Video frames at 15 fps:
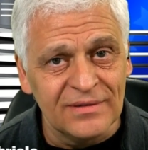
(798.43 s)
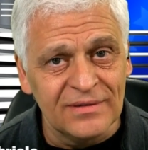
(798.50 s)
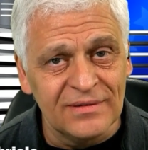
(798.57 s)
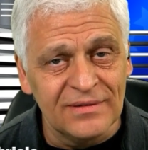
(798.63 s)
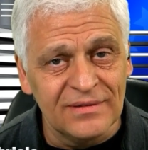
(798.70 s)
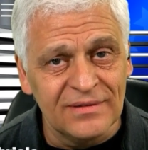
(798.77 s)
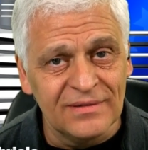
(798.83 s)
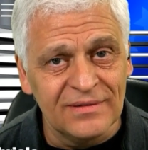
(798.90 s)

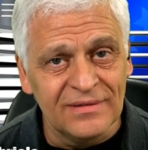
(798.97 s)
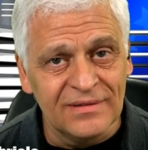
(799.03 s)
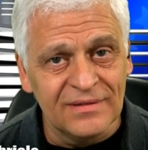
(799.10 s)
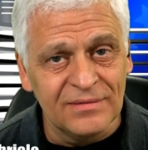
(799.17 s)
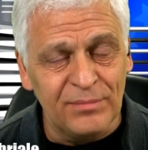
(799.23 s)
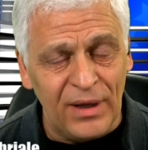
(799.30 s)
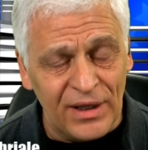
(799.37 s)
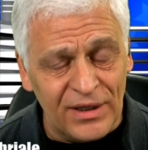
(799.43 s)
Politics
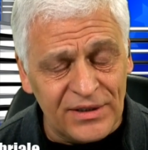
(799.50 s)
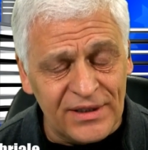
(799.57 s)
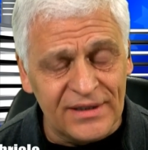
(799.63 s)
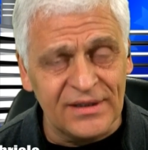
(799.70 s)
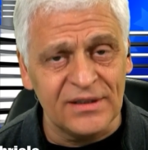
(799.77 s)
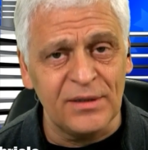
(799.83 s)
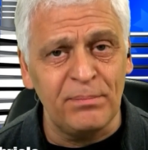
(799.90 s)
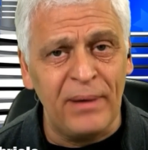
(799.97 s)
is a power
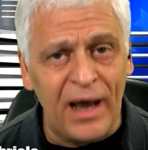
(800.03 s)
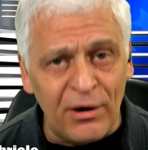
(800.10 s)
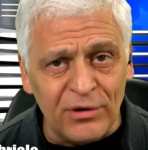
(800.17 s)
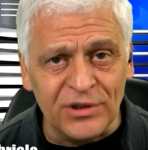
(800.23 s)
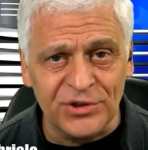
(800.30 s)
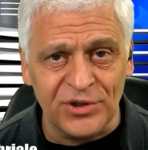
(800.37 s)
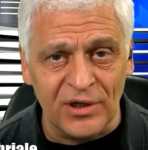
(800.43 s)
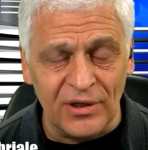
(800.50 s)
struggle,
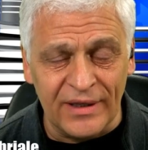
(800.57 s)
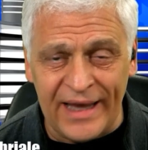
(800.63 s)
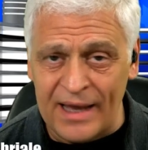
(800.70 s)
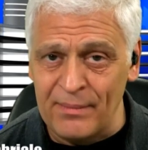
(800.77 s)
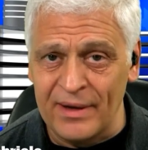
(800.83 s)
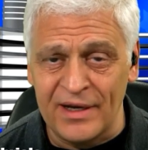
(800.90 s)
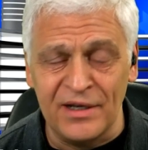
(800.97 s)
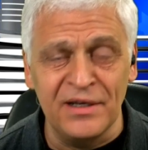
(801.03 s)
game I could never
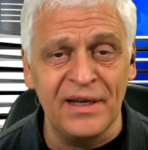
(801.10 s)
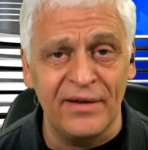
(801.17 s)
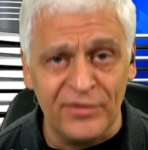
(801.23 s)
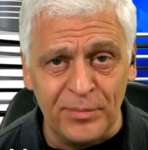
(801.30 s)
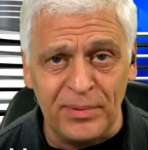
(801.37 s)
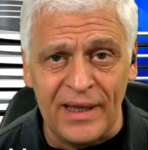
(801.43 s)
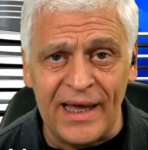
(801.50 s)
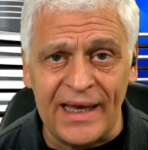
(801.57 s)
play
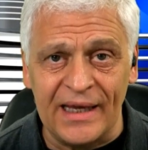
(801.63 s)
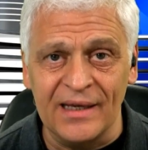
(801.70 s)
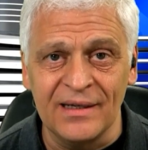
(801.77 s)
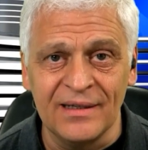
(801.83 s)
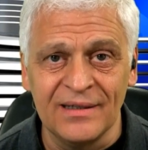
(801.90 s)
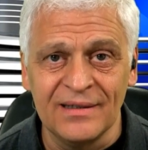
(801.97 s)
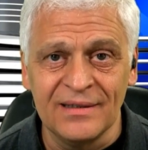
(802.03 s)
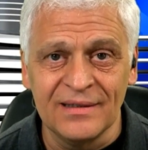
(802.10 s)
because
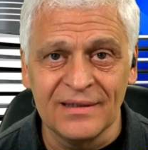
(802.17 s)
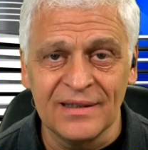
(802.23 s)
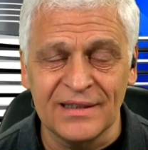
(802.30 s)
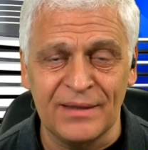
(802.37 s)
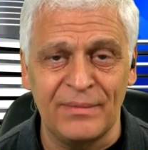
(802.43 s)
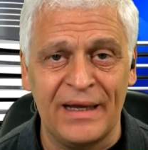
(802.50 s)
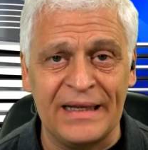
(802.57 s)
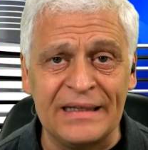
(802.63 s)
I'm not into
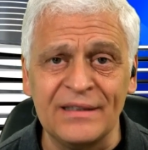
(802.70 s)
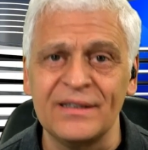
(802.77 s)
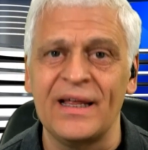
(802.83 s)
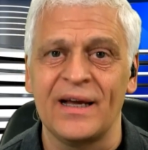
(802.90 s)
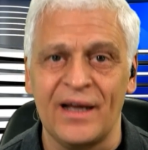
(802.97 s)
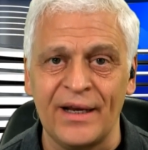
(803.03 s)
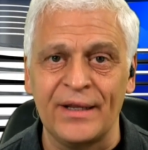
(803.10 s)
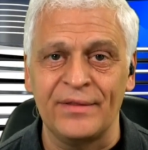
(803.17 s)
that kind of thing
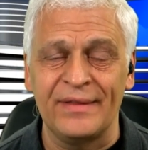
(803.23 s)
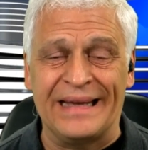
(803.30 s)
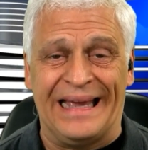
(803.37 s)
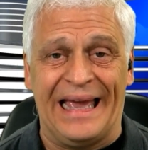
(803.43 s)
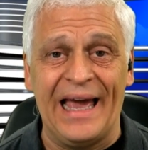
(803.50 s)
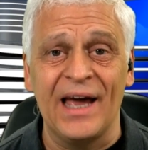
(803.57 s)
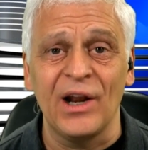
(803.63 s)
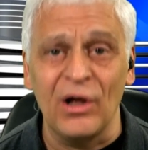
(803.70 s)
at all.
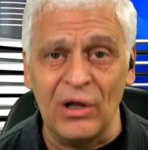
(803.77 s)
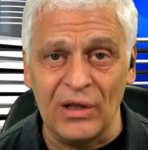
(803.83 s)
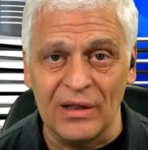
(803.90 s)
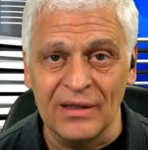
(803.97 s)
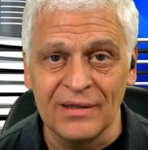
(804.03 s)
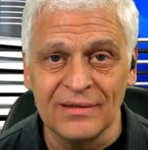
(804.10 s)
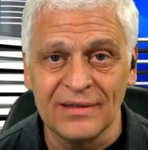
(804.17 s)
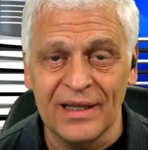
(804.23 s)
I don't have
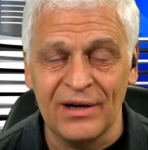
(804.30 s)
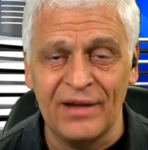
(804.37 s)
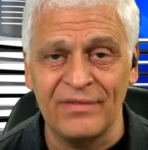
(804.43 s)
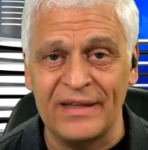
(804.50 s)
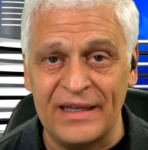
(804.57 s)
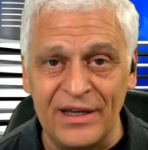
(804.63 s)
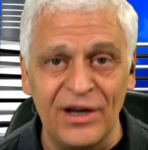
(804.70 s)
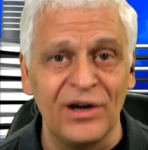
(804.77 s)
the ego. I
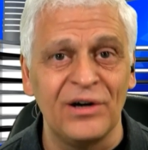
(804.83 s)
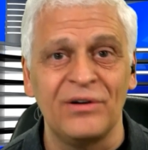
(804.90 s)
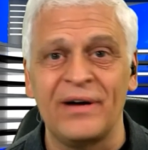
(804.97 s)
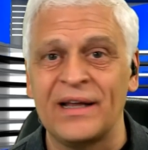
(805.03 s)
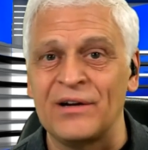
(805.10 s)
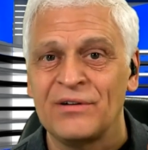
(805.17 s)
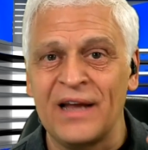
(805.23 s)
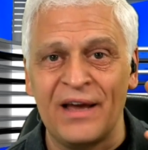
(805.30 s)
don't have the
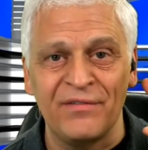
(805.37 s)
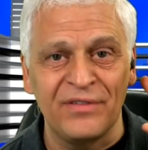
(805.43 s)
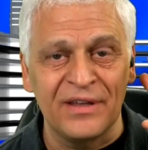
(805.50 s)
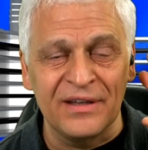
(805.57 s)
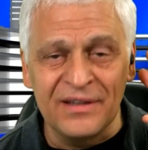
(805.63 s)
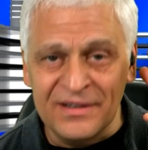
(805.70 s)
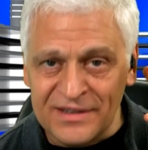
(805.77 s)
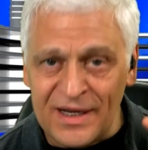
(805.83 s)

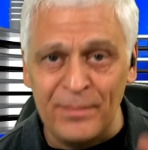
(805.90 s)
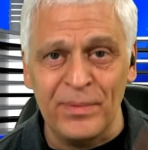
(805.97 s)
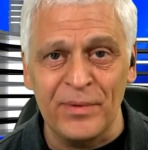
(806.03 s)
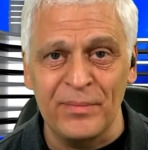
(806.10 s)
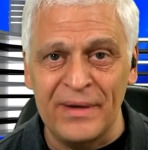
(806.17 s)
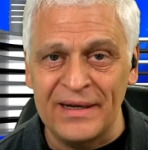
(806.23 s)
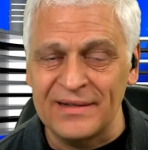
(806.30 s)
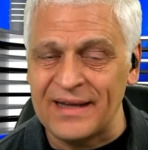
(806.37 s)
temperament. I don't
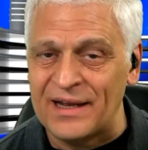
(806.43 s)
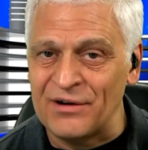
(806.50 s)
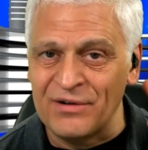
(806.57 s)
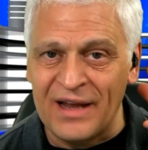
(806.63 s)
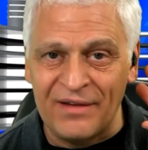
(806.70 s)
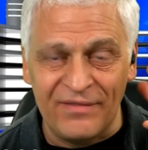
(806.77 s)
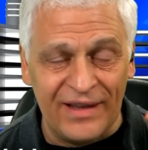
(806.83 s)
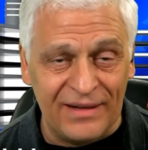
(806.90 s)
have,
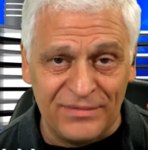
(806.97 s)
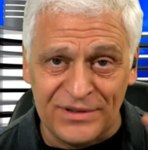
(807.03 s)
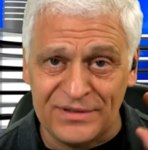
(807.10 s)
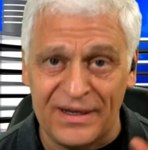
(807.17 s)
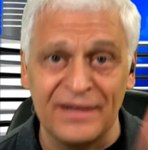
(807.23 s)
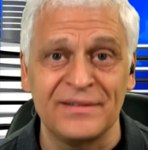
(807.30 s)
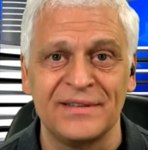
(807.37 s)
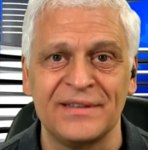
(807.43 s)
it's not a
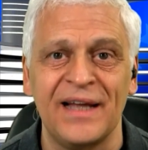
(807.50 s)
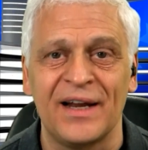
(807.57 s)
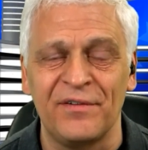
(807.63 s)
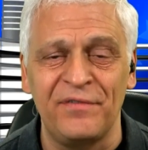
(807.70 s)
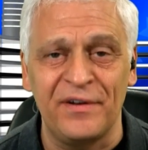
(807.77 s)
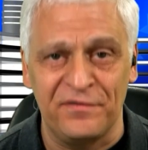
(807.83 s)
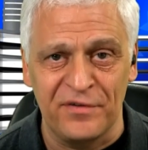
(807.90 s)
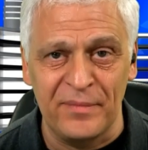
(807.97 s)
fit for me at
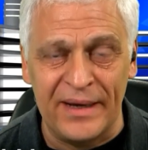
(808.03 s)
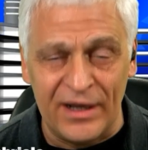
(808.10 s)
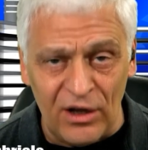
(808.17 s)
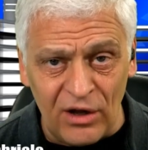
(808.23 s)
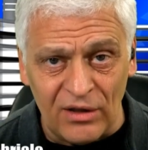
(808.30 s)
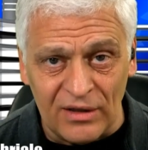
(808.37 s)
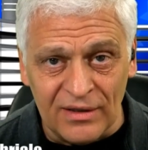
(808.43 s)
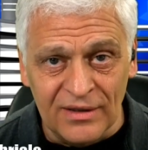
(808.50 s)
all.
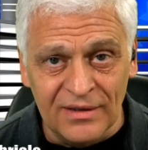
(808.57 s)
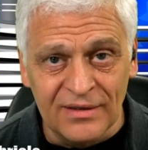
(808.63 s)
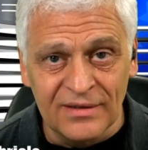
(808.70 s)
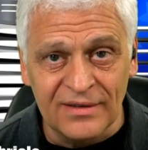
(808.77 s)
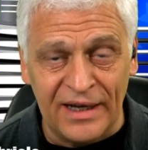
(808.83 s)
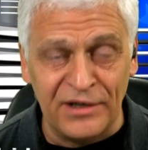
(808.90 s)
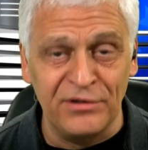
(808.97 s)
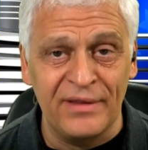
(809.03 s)
I knew that
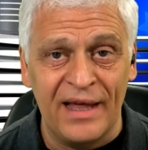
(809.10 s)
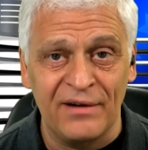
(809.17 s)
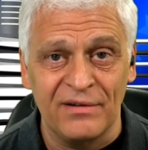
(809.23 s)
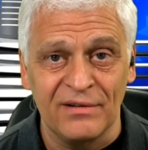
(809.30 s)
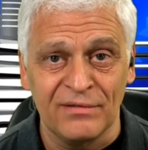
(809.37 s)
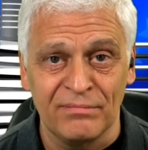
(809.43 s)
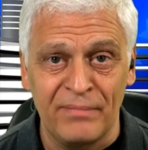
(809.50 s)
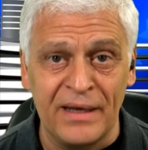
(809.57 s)
many, many
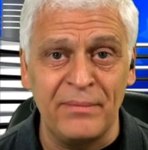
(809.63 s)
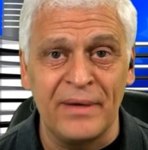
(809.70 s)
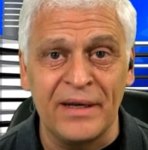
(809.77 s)
years ago.